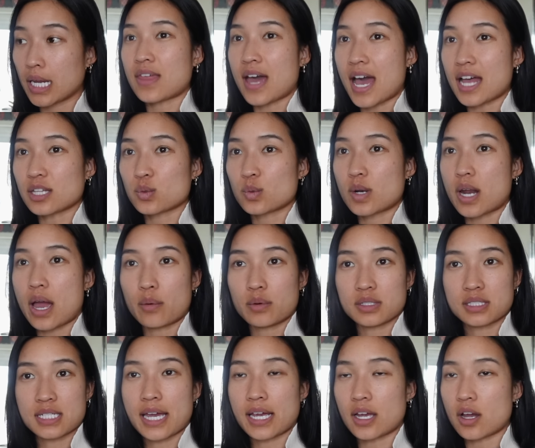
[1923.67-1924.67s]
that's when I
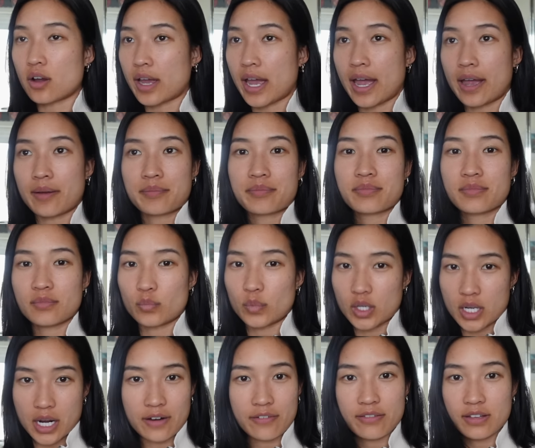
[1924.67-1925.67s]
was like, okay, we
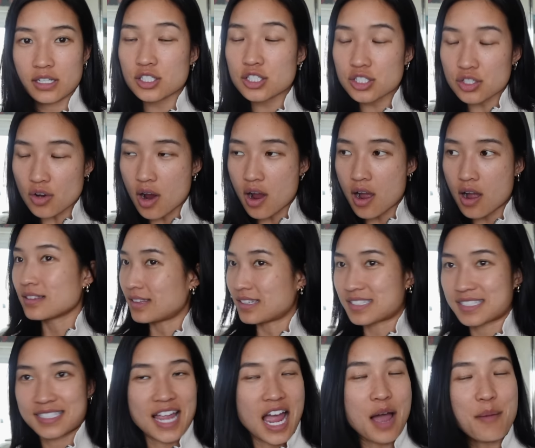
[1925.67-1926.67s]
gotta finish strong,
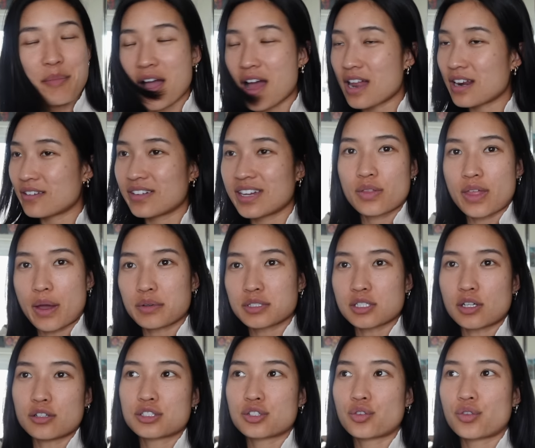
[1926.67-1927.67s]
snap out of it. That was
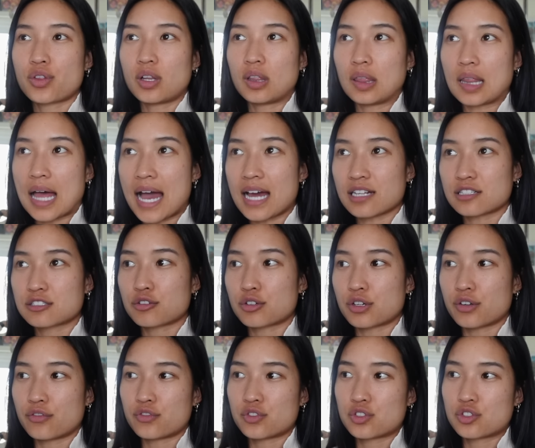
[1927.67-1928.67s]
also the last
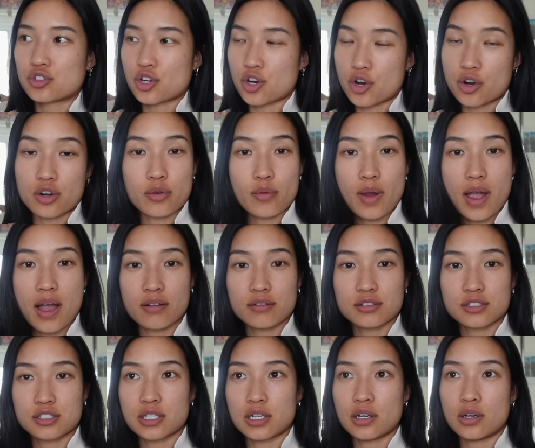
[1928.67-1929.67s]
sort of
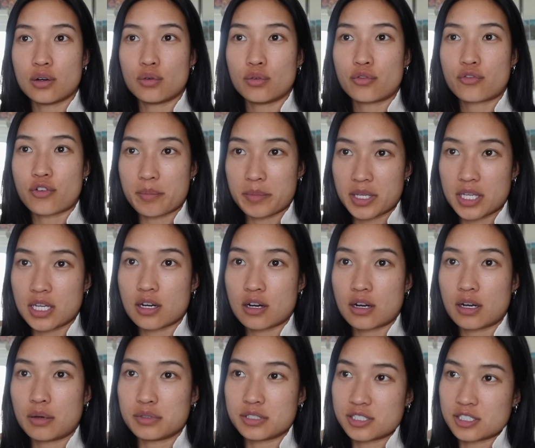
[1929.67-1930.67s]
turnaround. So from
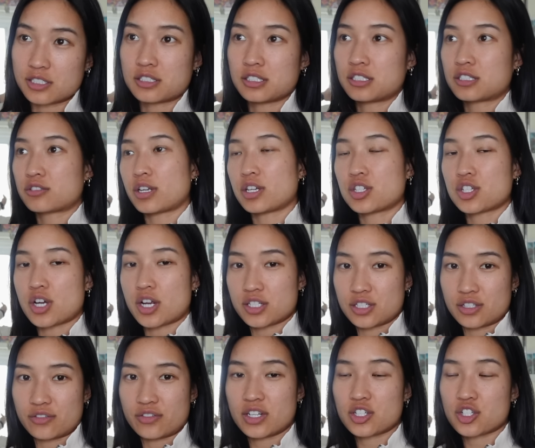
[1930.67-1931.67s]
here, it was just a straight shot
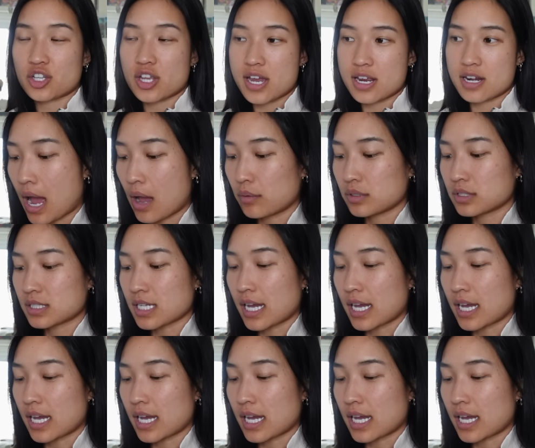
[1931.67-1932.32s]
to the finish line. I was